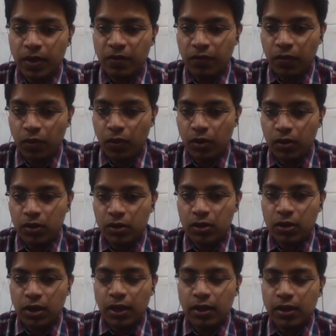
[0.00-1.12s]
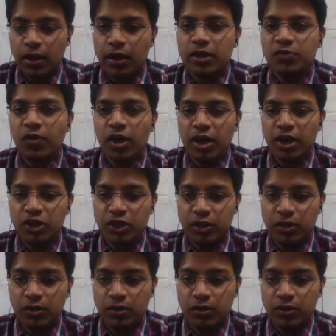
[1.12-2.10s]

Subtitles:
4, then it is violation.